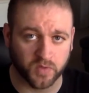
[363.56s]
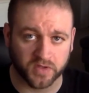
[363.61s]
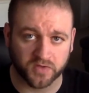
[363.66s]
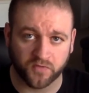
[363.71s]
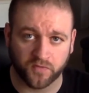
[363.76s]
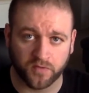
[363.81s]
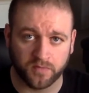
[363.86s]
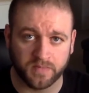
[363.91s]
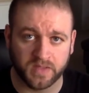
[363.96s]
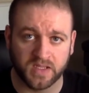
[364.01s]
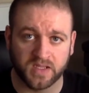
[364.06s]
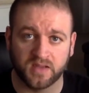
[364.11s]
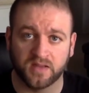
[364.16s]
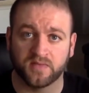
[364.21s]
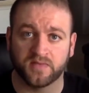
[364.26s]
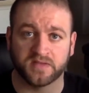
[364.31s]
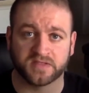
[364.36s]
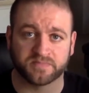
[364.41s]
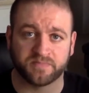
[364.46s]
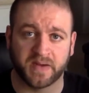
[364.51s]
worked for me.
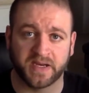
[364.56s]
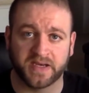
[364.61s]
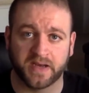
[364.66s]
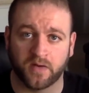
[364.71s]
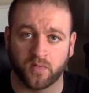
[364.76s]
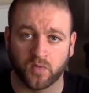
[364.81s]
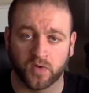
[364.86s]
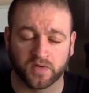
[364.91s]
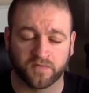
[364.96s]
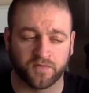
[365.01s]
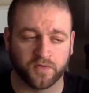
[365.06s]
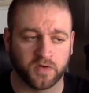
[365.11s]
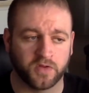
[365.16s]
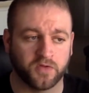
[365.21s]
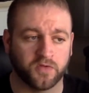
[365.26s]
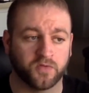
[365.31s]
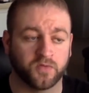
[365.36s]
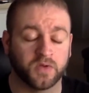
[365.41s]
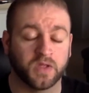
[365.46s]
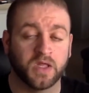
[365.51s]
This might not work for
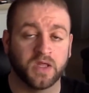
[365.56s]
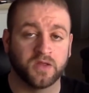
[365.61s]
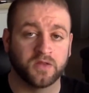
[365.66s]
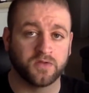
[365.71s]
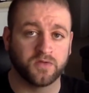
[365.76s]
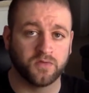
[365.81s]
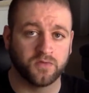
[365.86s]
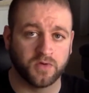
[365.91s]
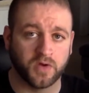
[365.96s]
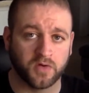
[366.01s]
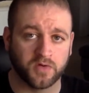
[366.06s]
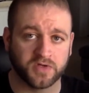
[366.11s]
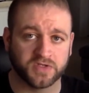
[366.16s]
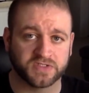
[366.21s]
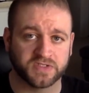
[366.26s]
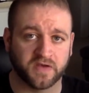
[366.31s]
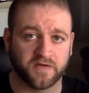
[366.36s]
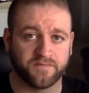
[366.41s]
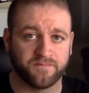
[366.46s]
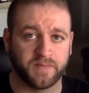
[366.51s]
you. You know
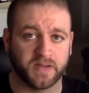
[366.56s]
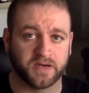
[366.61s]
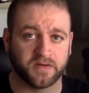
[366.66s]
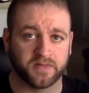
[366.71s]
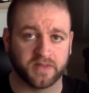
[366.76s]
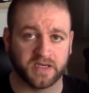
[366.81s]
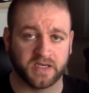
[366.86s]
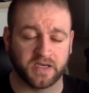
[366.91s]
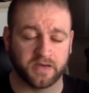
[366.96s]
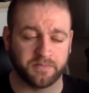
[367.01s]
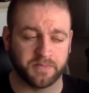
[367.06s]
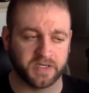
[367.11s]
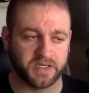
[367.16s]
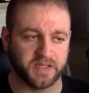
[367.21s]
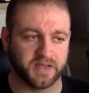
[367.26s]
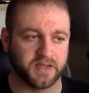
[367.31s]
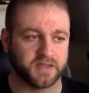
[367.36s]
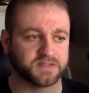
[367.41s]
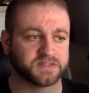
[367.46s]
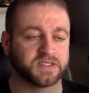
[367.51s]
yourself better than
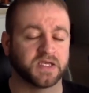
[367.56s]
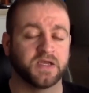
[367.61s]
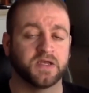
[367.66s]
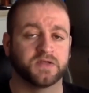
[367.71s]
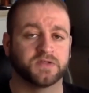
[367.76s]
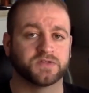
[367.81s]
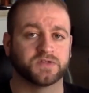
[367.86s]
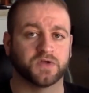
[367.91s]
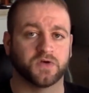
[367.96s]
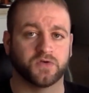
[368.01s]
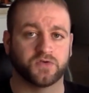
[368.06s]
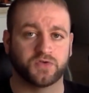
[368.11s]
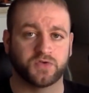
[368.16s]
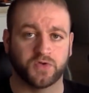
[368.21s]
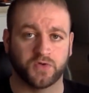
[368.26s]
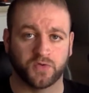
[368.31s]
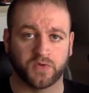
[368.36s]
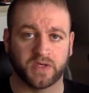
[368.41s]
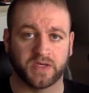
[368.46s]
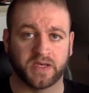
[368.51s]
anybody else, so
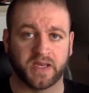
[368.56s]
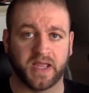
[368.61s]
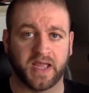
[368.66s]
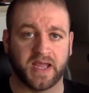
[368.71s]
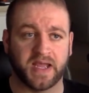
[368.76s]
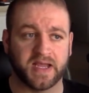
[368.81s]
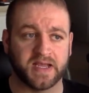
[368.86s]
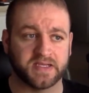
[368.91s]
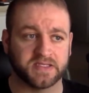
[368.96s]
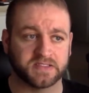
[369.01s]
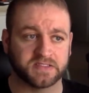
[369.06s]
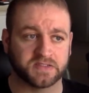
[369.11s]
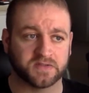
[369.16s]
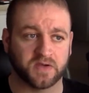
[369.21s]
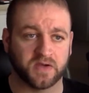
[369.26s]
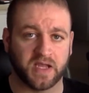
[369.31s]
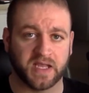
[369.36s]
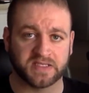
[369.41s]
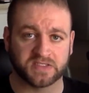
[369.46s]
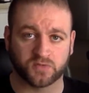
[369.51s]
do it as
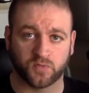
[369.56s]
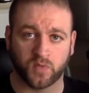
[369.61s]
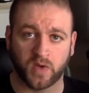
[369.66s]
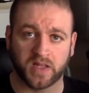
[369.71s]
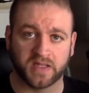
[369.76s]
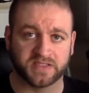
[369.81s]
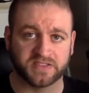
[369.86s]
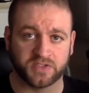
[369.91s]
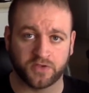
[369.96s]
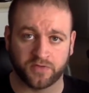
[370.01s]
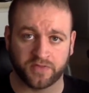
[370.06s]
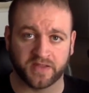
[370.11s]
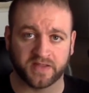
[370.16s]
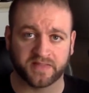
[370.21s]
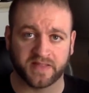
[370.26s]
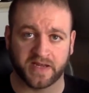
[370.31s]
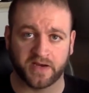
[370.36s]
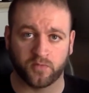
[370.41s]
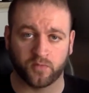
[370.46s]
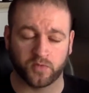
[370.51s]
well as you think
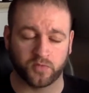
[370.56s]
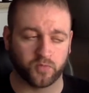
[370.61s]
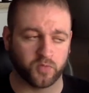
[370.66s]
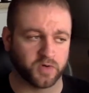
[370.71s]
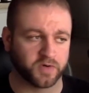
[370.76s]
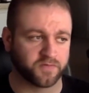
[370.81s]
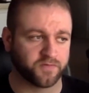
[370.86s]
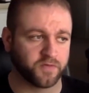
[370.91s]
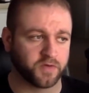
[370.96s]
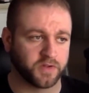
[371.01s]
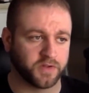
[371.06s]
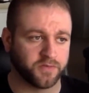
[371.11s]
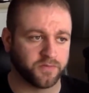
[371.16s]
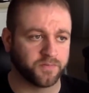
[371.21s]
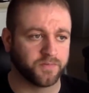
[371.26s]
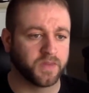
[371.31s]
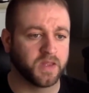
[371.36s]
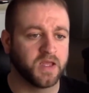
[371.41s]
that it would work for you.